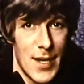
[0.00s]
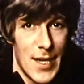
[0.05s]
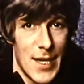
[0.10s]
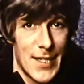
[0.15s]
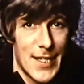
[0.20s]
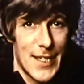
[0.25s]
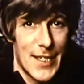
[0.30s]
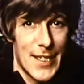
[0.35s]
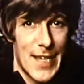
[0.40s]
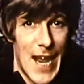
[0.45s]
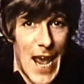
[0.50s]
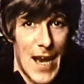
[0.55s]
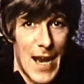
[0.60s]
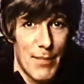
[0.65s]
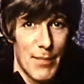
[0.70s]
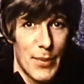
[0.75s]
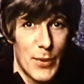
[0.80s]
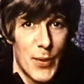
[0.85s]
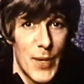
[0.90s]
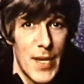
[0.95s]
is to
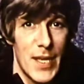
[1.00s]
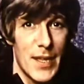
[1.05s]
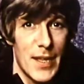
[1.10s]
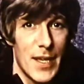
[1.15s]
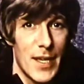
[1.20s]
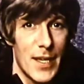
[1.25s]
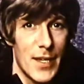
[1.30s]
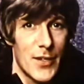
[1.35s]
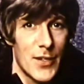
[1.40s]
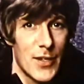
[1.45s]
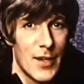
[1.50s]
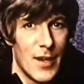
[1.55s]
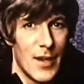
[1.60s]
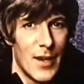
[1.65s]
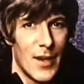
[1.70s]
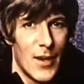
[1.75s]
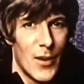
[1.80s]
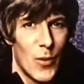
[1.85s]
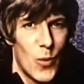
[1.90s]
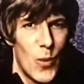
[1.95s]
stand between these
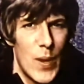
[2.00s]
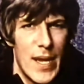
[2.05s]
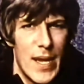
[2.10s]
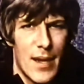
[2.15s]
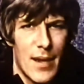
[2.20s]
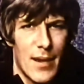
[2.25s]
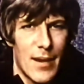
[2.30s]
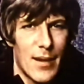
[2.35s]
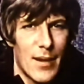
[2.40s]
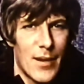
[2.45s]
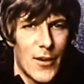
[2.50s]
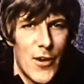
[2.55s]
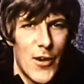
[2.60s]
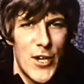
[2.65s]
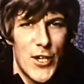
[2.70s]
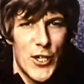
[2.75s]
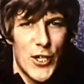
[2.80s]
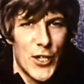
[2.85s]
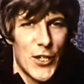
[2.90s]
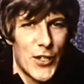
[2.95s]
weak
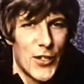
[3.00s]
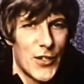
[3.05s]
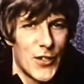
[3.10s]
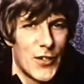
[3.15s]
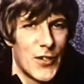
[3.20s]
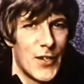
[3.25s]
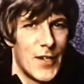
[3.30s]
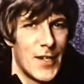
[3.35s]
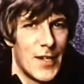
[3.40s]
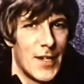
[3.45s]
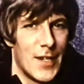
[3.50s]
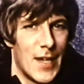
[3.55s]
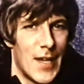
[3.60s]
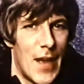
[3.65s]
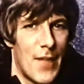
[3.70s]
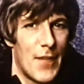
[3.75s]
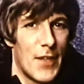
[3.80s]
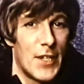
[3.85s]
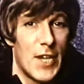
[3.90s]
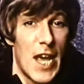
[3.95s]
creatures
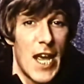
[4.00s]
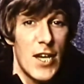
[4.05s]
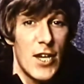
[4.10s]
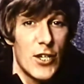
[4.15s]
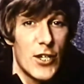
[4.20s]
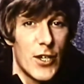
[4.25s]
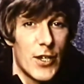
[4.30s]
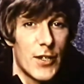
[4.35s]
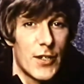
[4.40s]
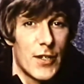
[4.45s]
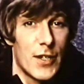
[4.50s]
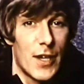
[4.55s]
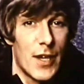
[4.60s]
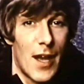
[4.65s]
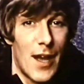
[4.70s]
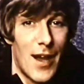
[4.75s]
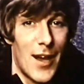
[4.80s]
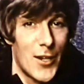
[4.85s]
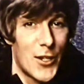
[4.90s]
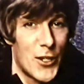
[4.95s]
and the dangers and
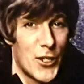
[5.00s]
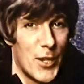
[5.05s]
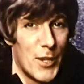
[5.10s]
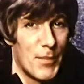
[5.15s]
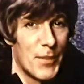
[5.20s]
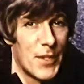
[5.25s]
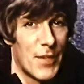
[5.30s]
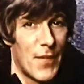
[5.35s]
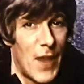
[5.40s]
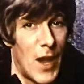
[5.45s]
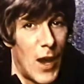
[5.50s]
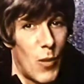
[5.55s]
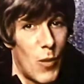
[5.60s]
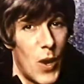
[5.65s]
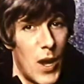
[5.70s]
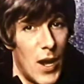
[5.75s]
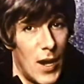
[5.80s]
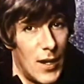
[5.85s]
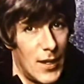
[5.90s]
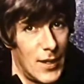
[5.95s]
hardships of our
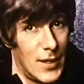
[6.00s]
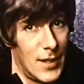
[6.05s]
world?